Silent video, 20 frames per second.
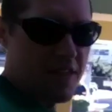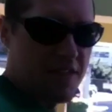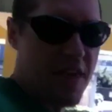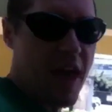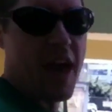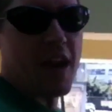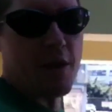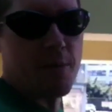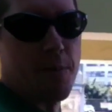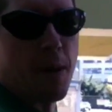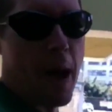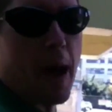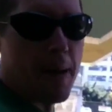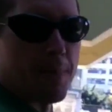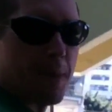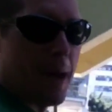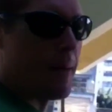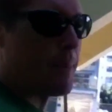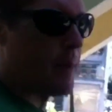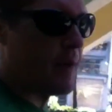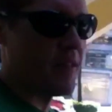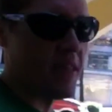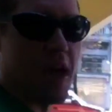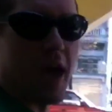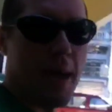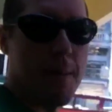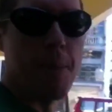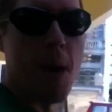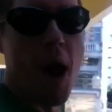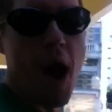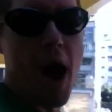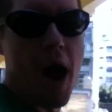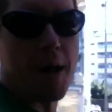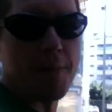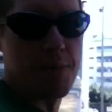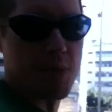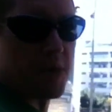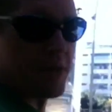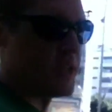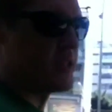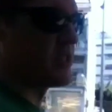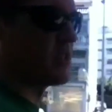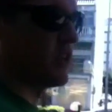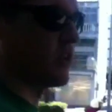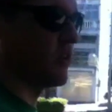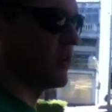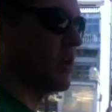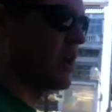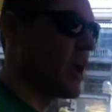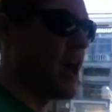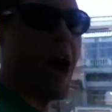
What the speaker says: that'll pop up on the iPod pretty soon.